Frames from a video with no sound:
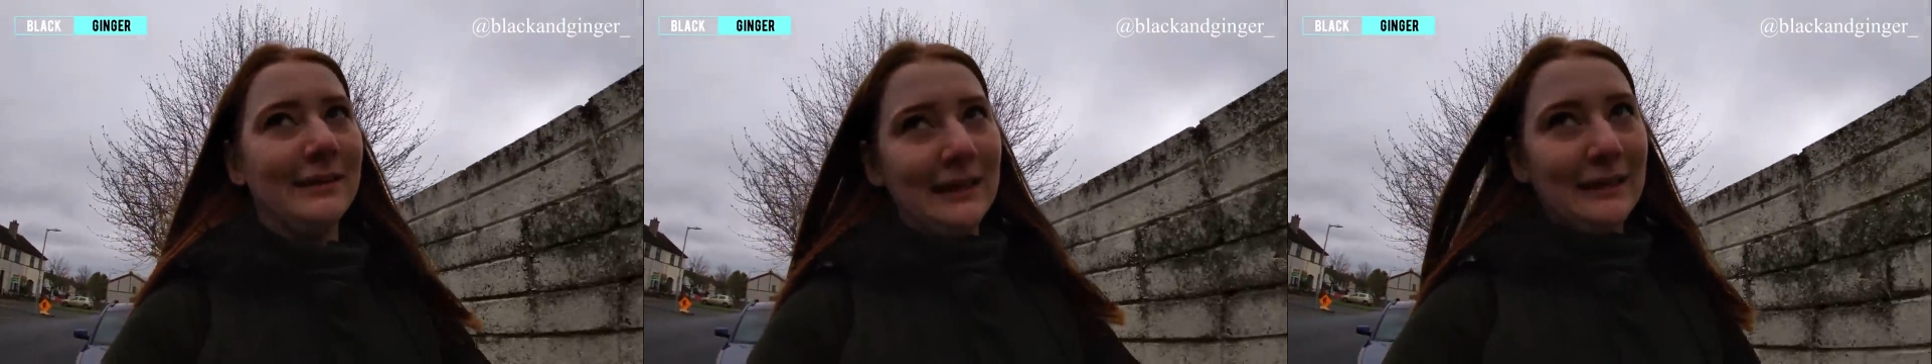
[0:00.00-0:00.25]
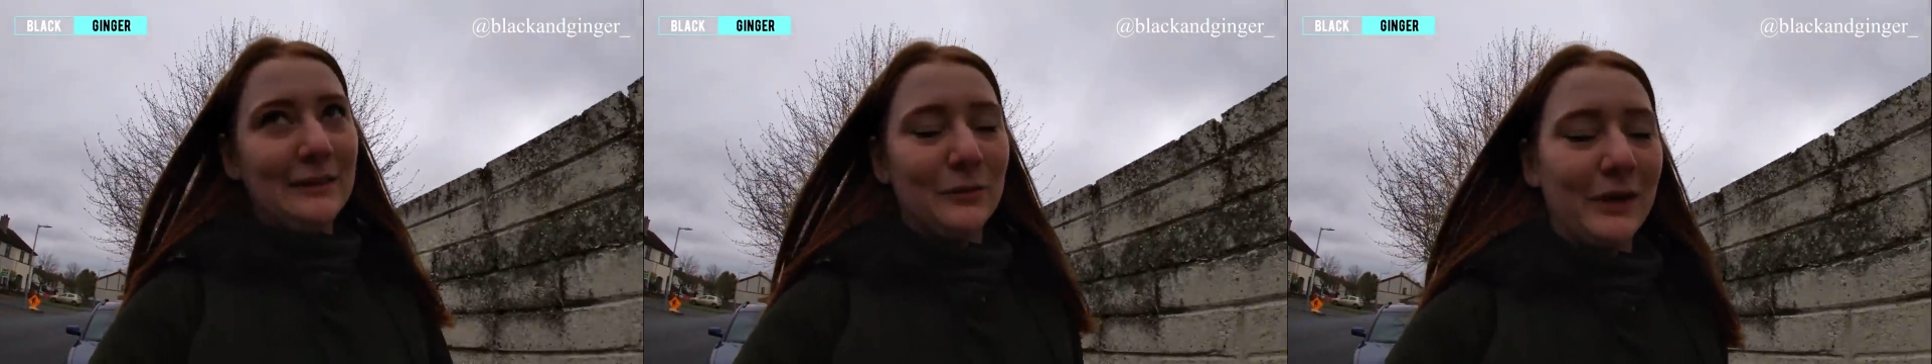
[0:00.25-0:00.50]

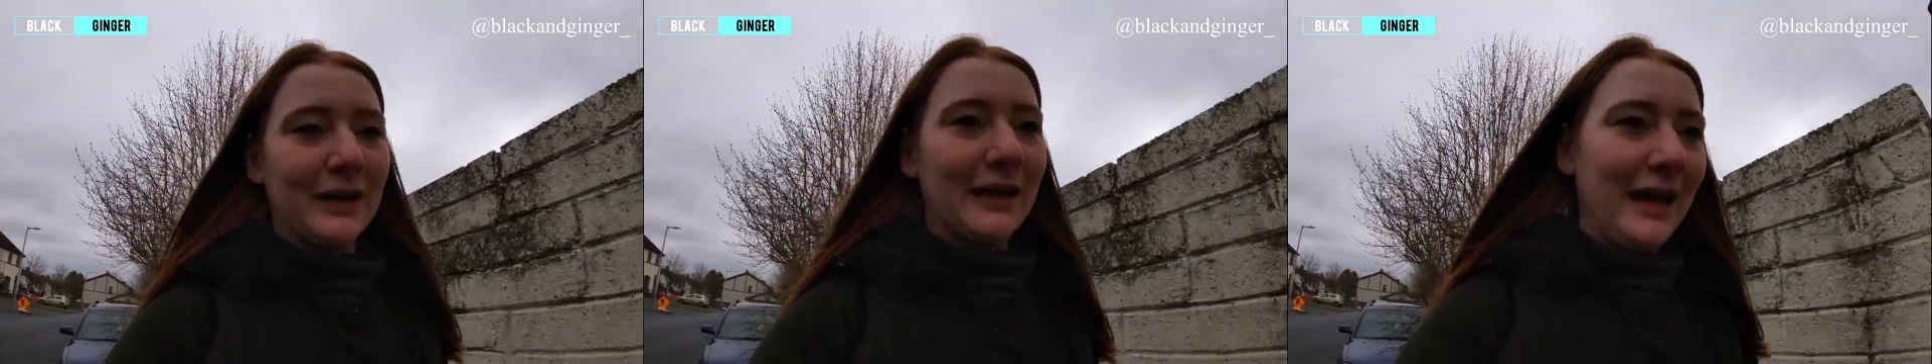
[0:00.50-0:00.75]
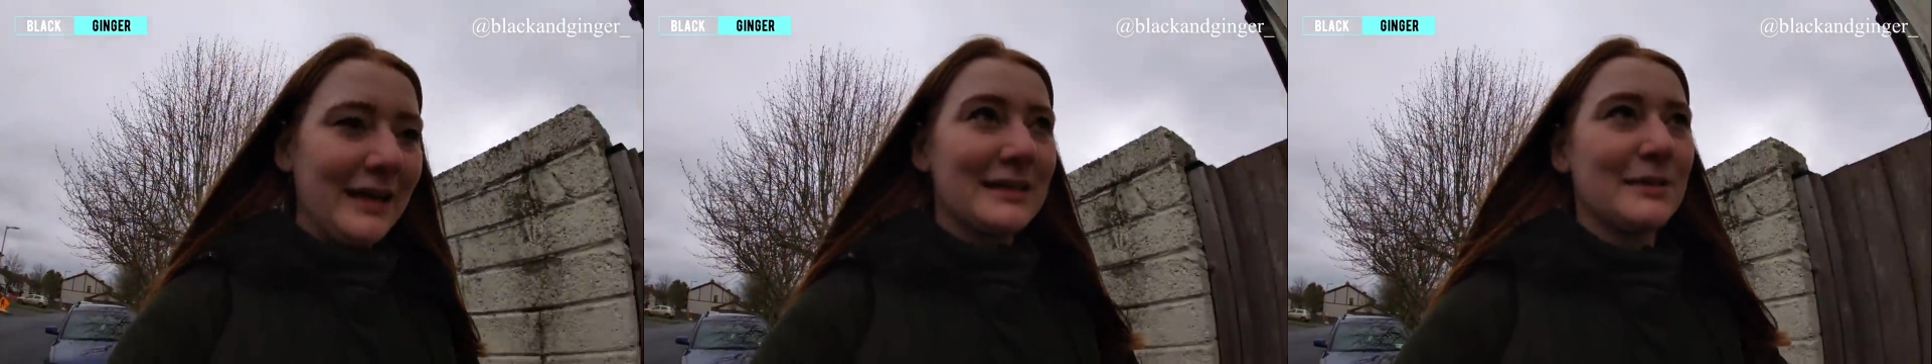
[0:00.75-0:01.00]
need to wear
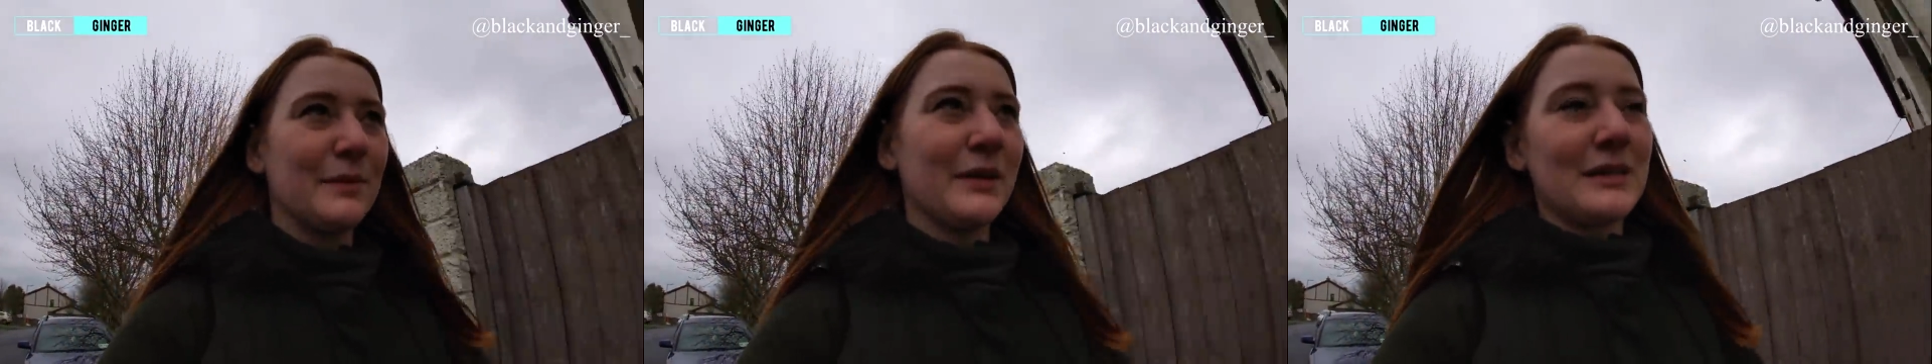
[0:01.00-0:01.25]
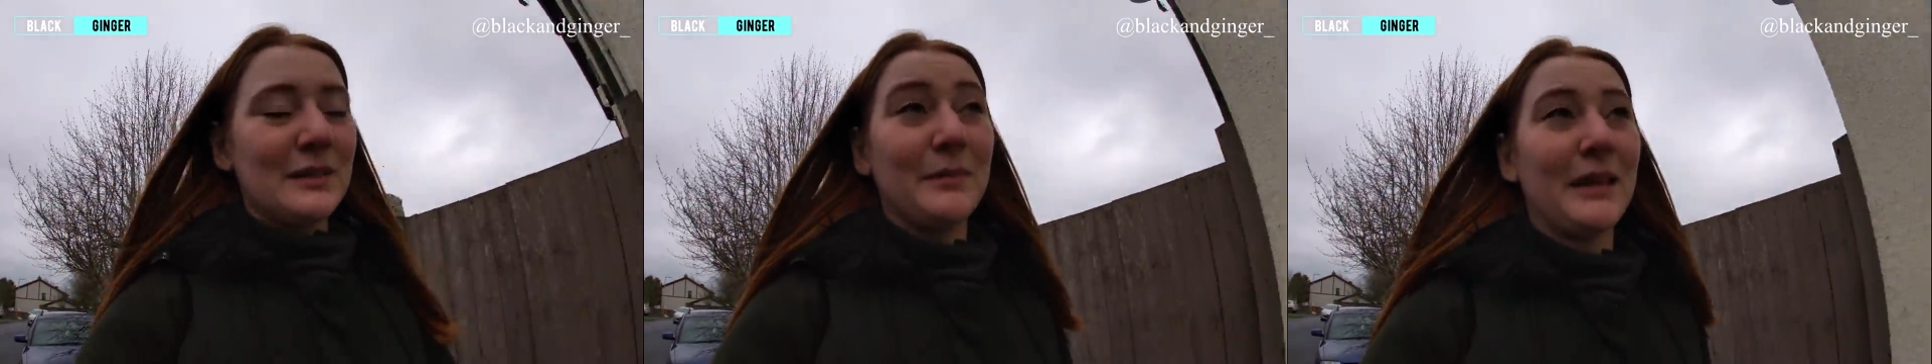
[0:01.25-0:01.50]
glasses
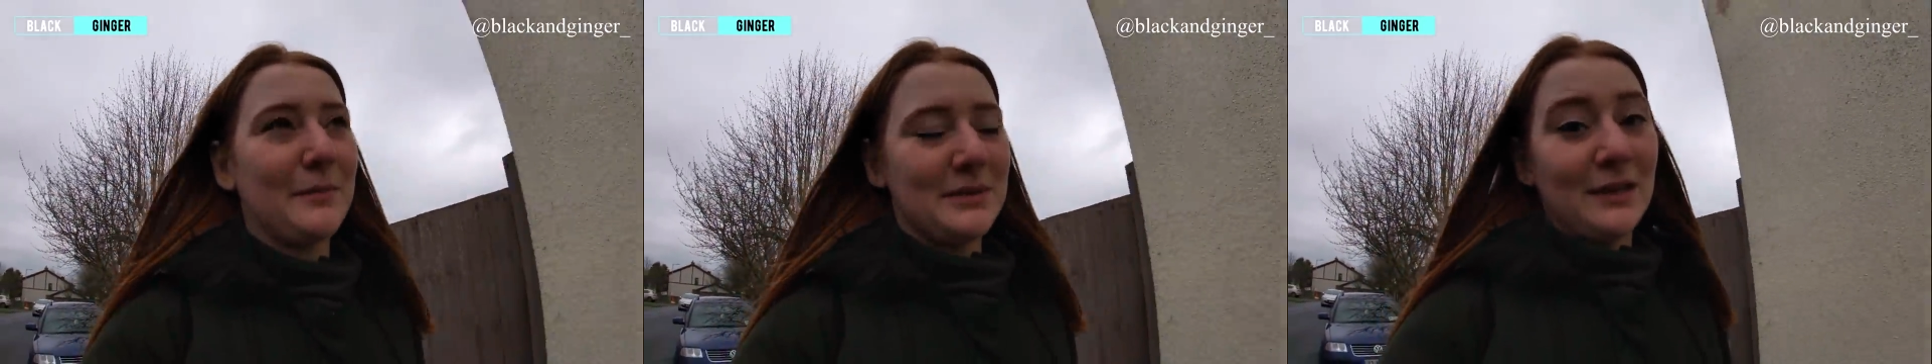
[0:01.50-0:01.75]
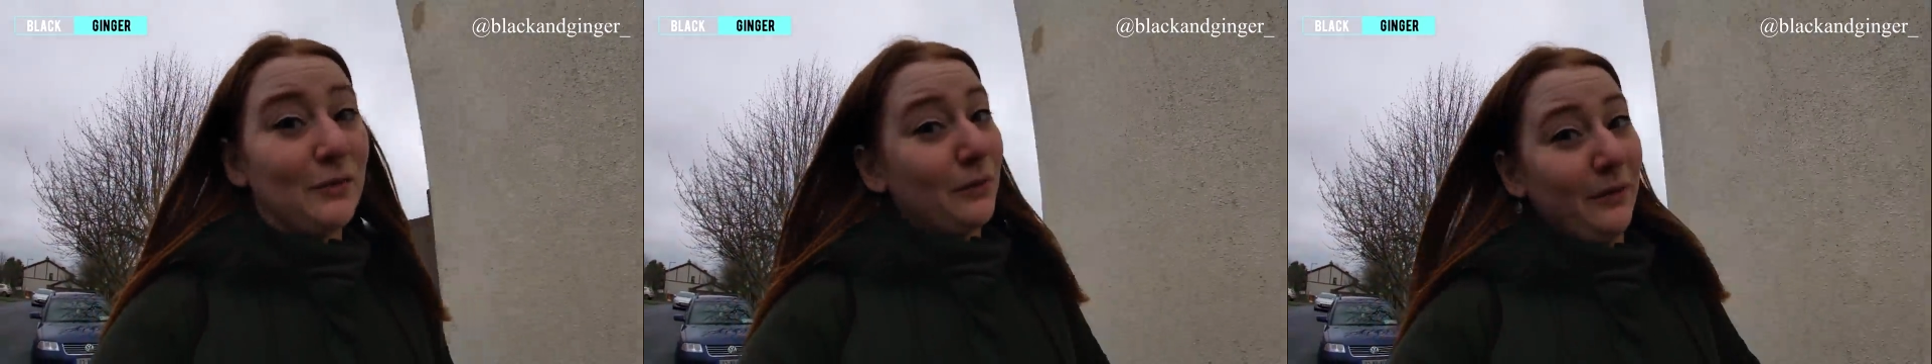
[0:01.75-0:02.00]
because
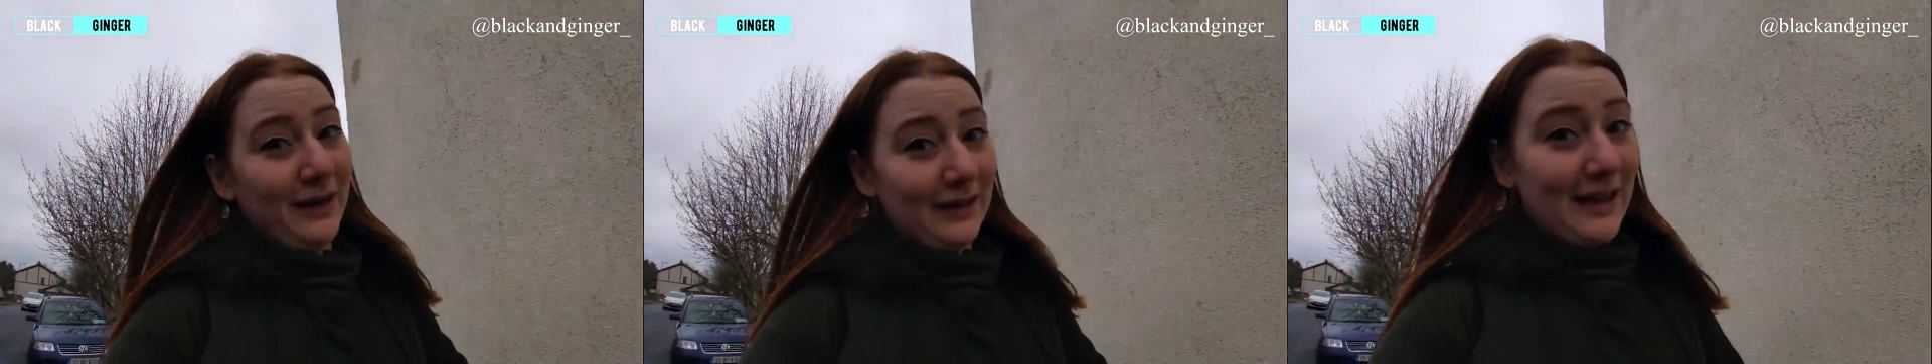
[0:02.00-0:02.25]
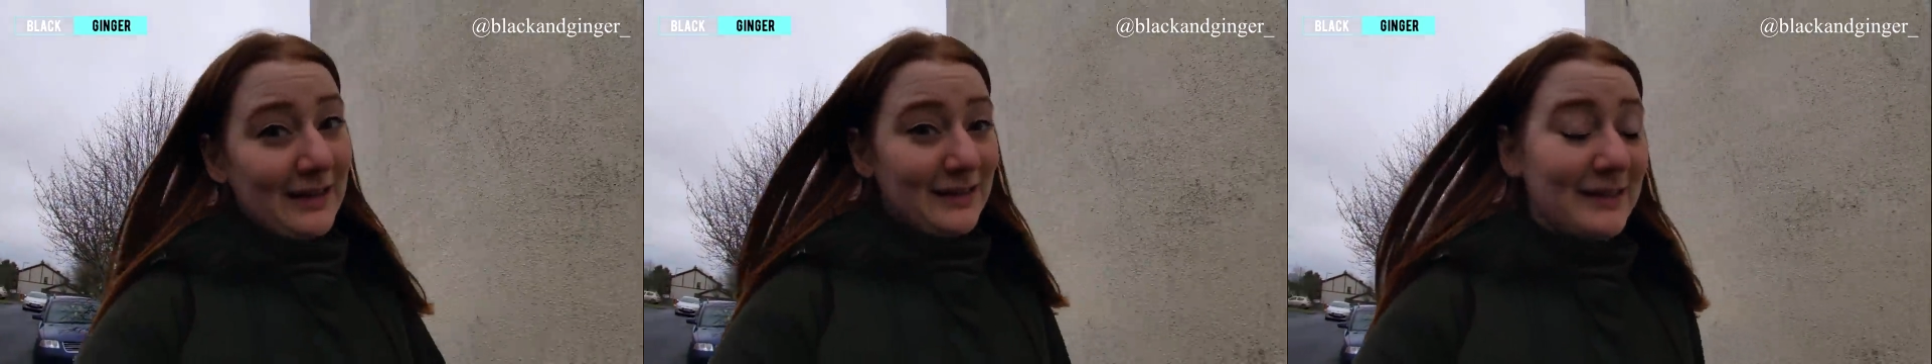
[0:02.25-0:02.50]
sometimes I don't wear
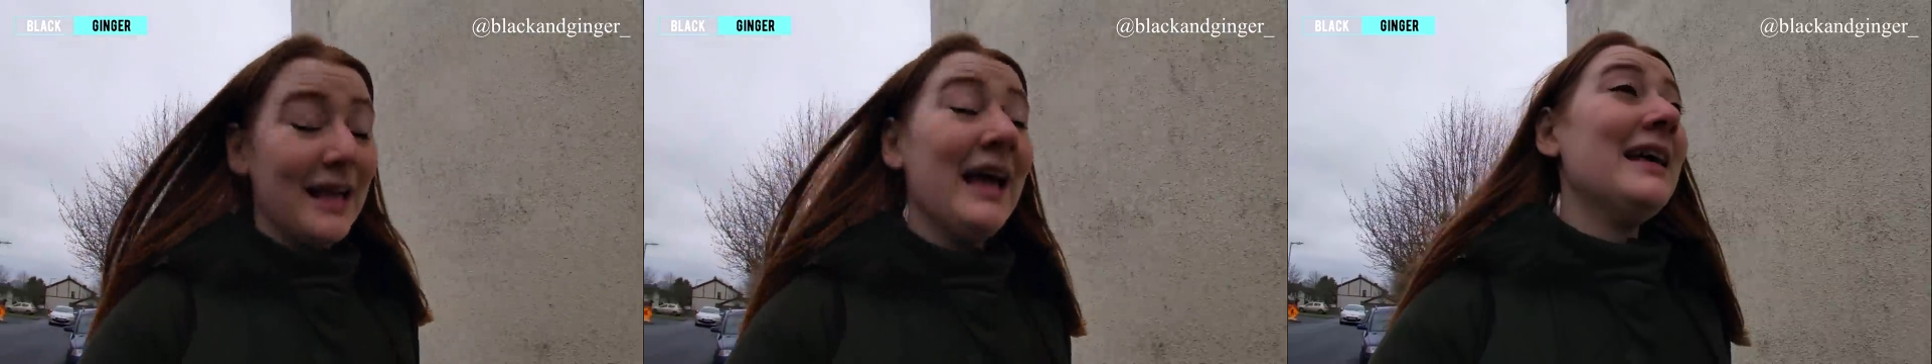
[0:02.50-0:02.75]
glasses